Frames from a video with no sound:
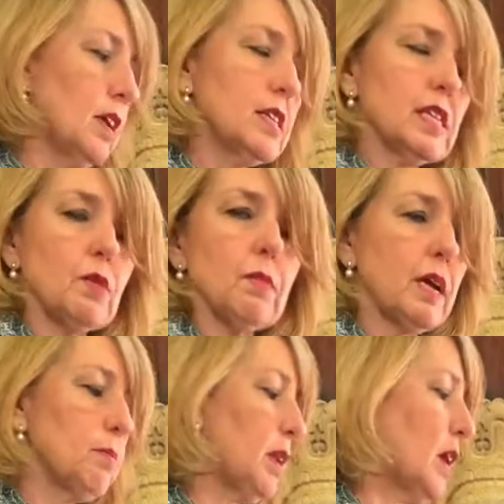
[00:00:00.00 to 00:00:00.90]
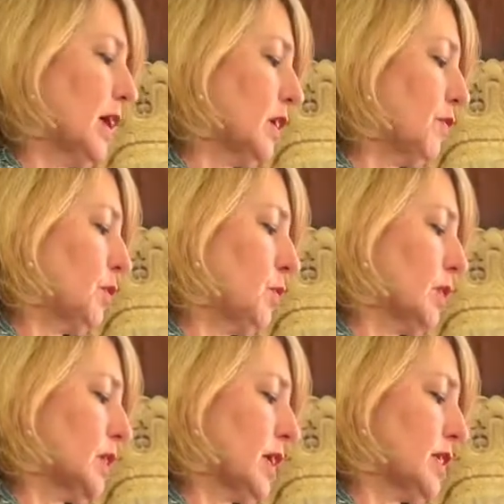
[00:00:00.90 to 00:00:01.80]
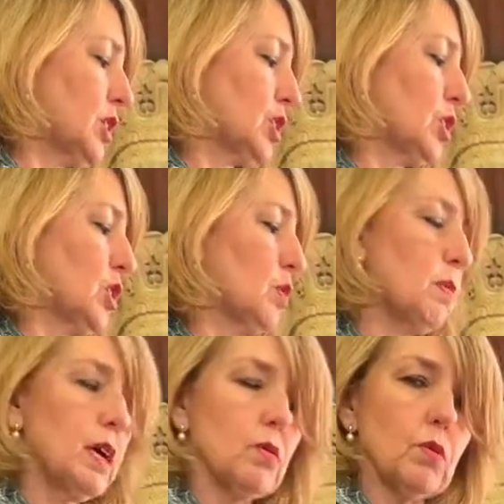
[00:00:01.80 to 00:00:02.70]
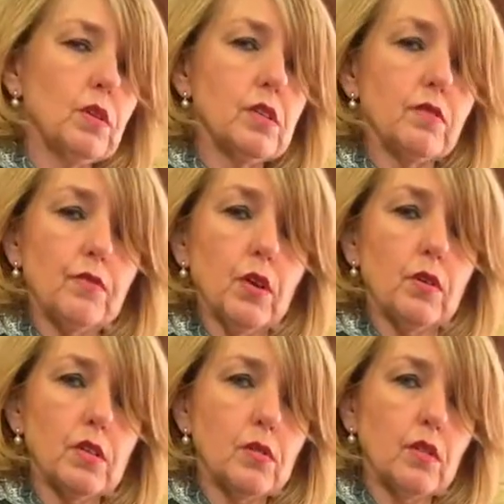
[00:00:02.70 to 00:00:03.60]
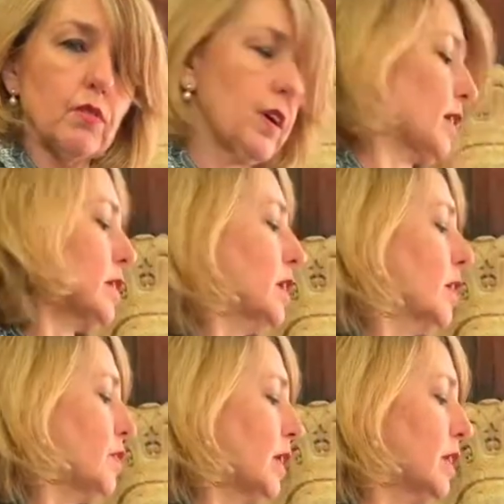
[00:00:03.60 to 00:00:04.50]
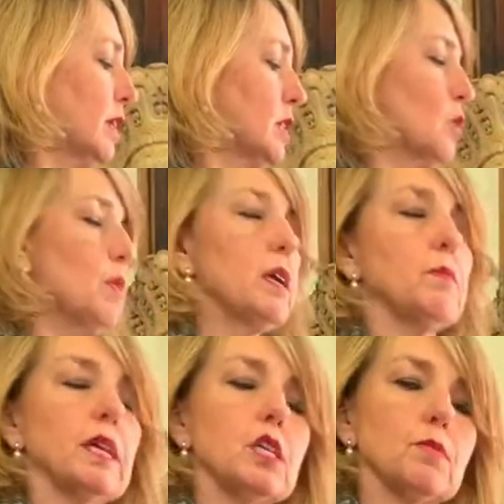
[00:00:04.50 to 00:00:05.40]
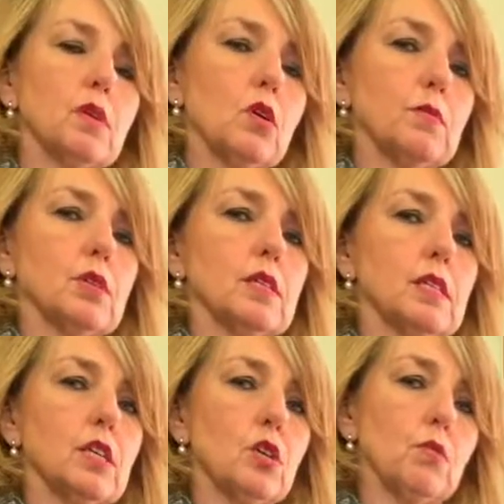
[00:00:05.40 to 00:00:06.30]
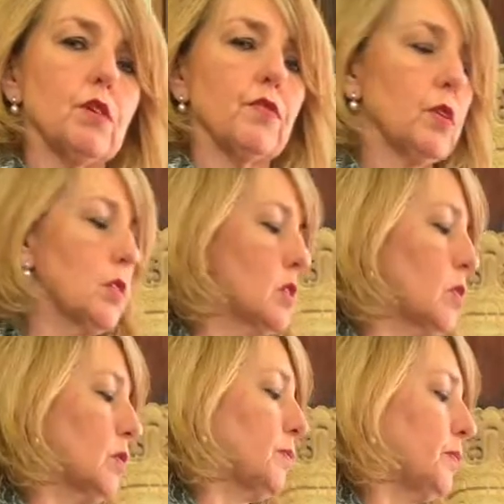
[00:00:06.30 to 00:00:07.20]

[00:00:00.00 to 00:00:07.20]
Same may apply if you're the dietitian. You may want to focus on the fact that it's the weight management options that you want to focus on.